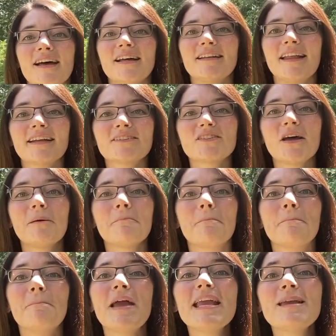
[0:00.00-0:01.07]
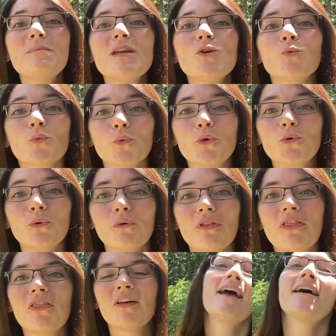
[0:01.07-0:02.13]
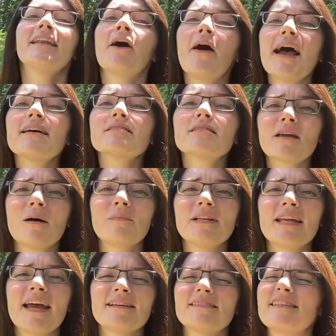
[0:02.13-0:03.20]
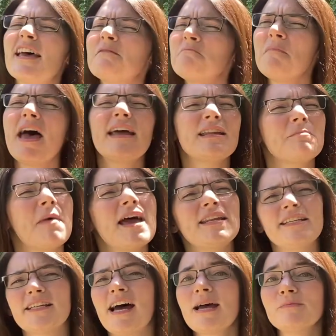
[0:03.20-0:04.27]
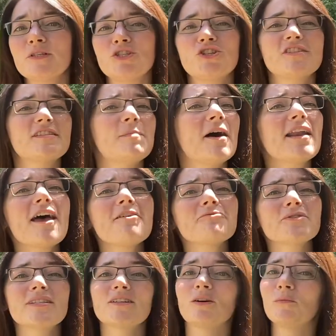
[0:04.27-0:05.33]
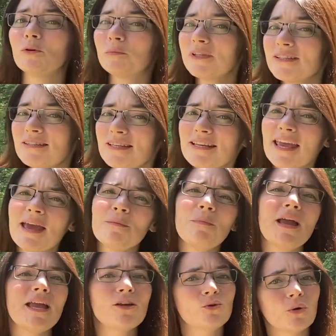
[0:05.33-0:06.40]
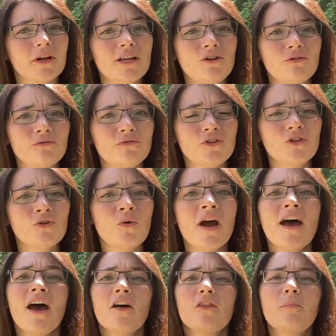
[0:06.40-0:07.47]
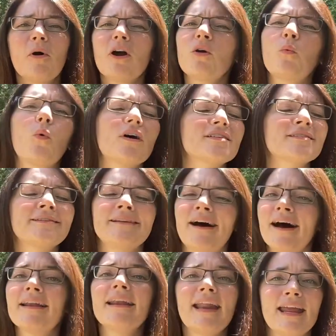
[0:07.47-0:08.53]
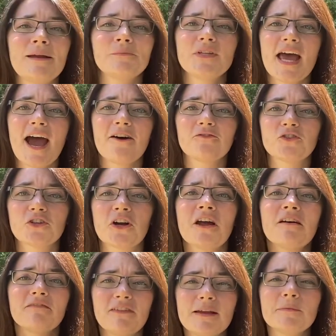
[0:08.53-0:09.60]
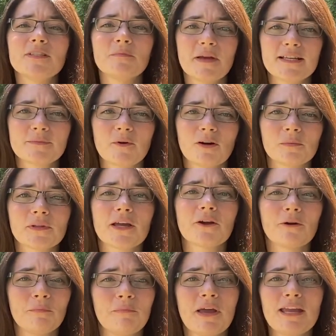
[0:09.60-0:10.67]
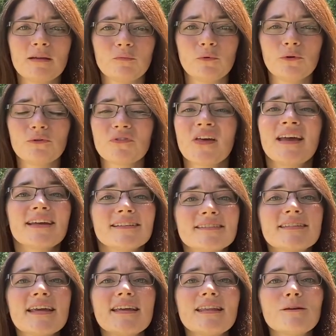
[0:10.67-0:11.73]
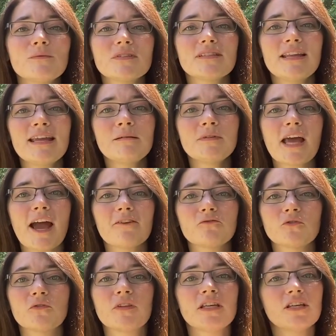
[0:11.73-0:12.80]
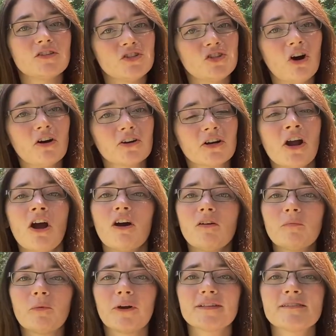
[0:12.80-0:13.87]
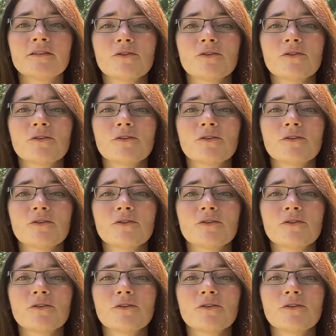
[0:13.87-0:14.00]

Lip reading: Next up, Baby Ruth. Now, as the company has said many times in just about every single publicity campaign or interview, the bar was not named after famous baseball player Babe Ruth. Instead, it was named after the daughter of President